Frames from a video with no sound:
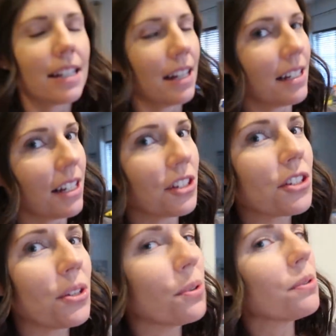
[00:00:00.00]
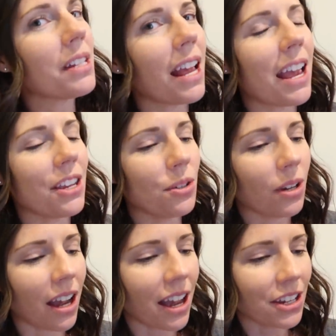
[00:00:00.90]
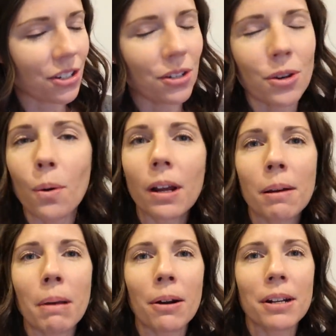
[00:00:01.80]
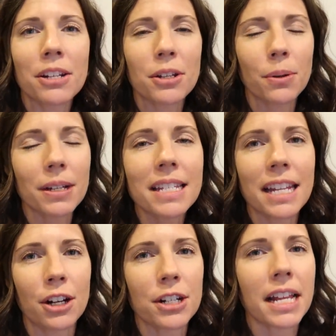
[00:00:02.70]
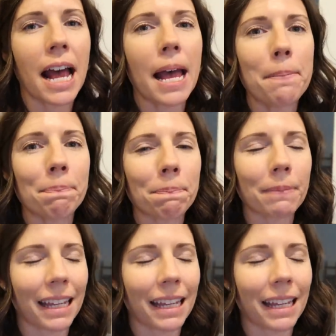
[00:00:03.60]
Since it's Tuesday, you guys, you know what I'm about ready to do. It's dinner time.